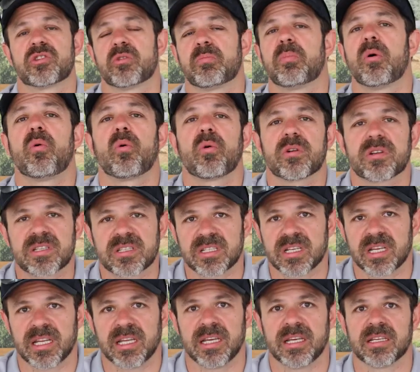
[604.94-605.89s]
to port
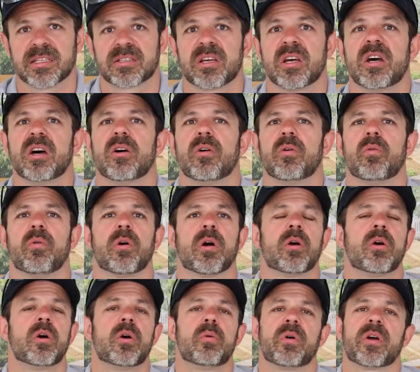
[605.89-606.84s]
cities
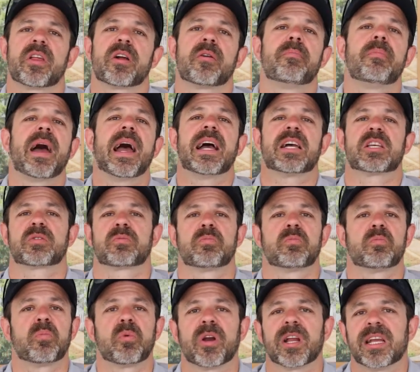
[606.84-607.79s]
or where they're mass
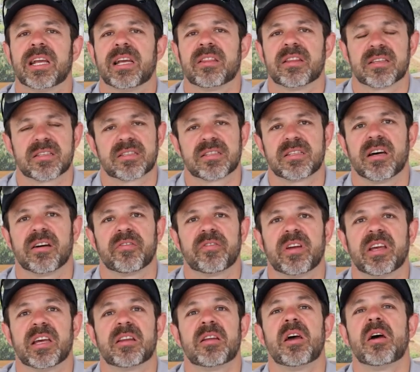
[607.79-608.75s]
bringing this stuff
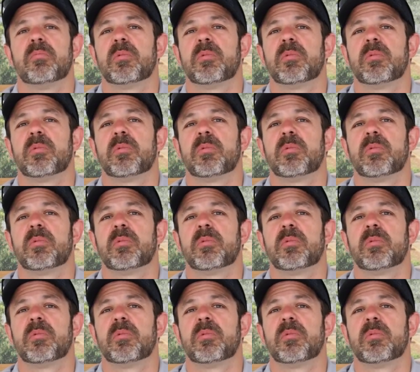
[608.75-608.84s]
in.